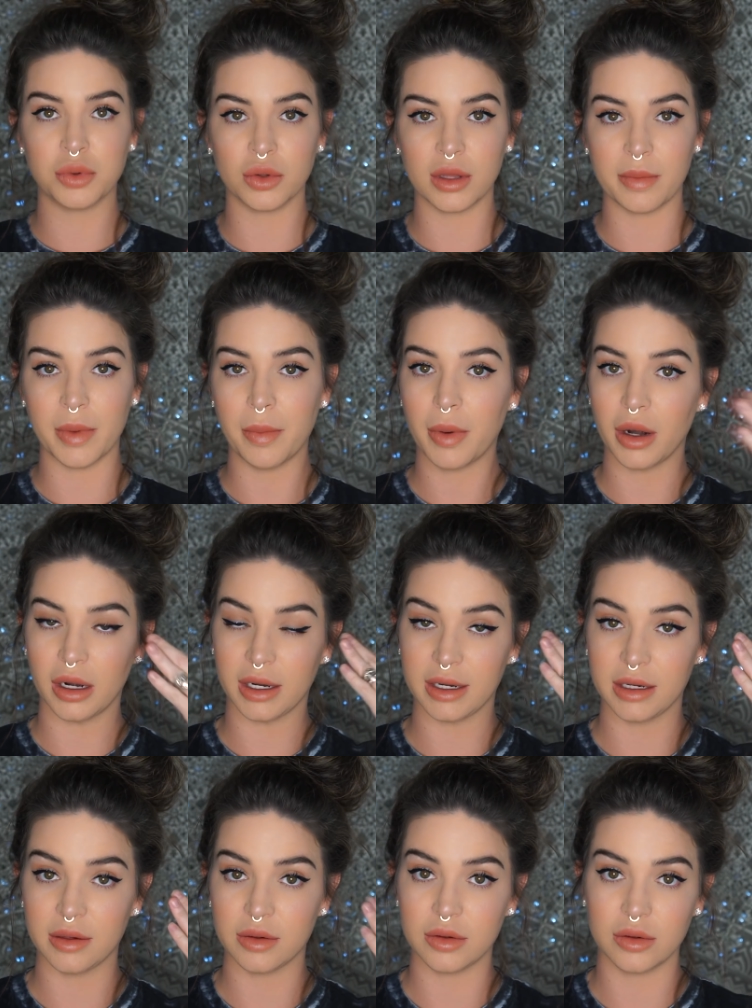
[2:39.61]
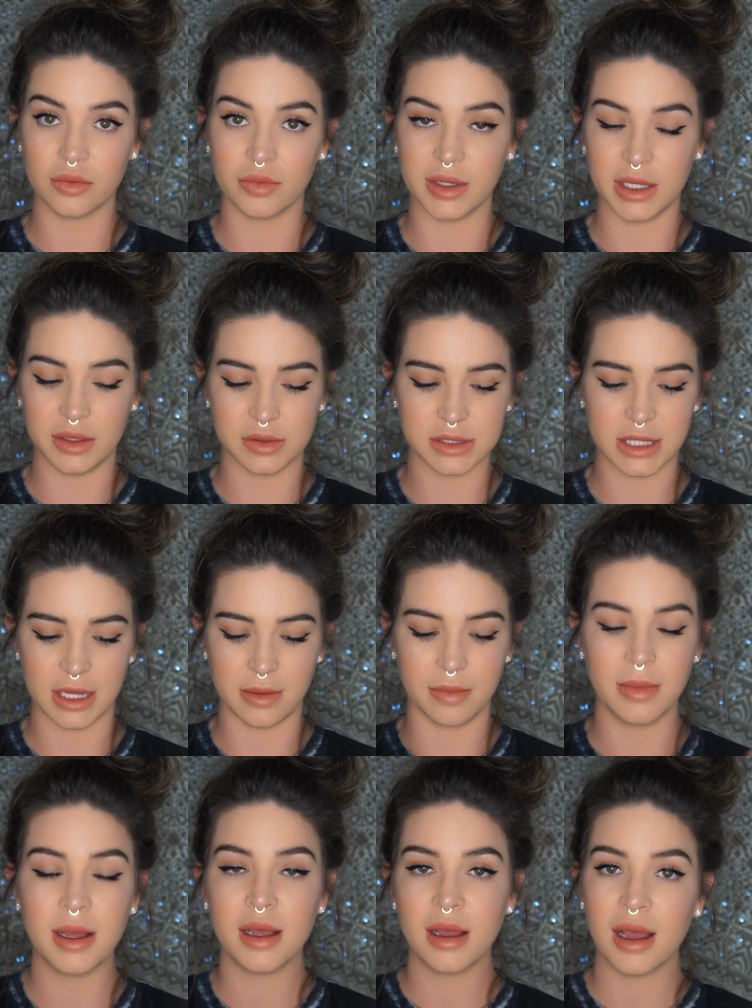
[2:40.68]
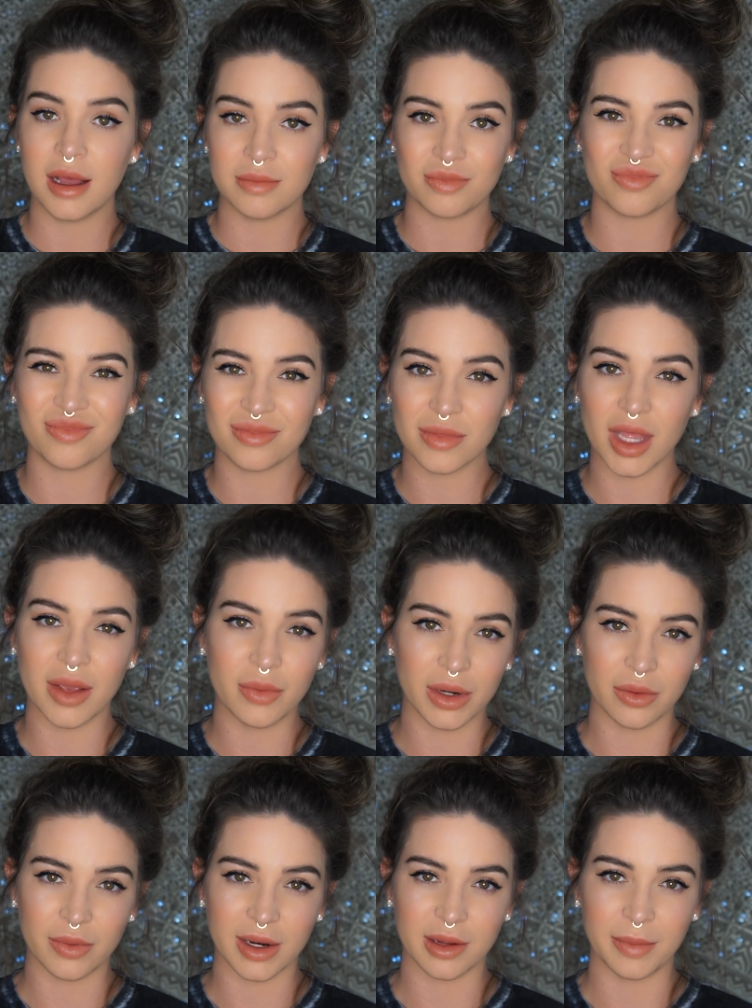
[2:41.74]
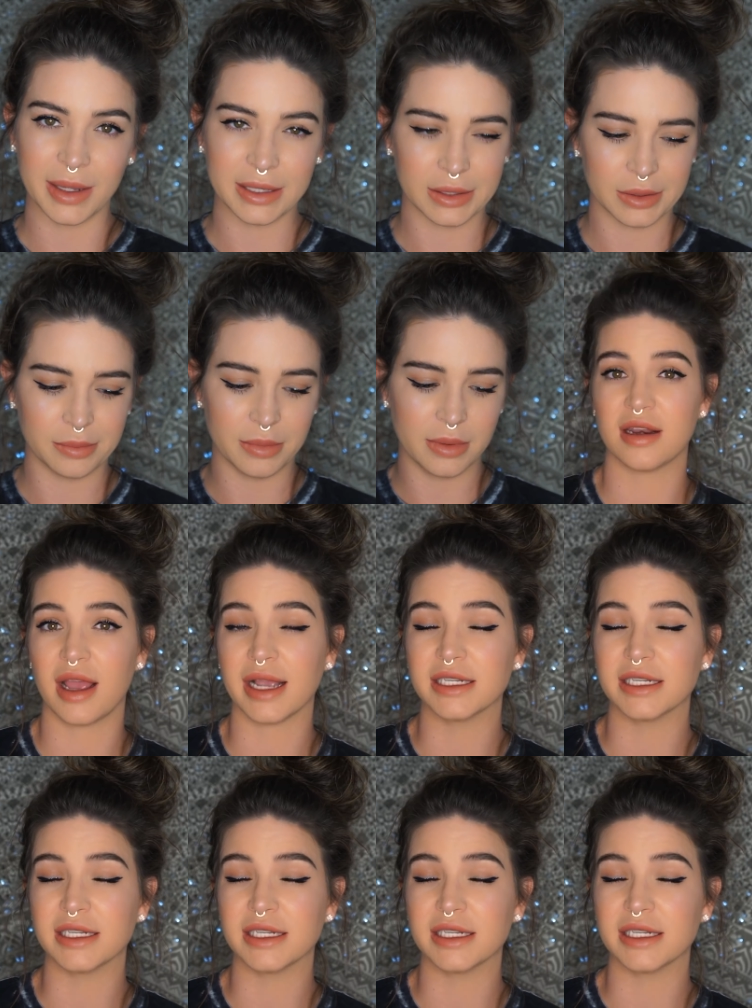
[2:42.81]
Pull them apart and reuse them. I wouldn't recommend them.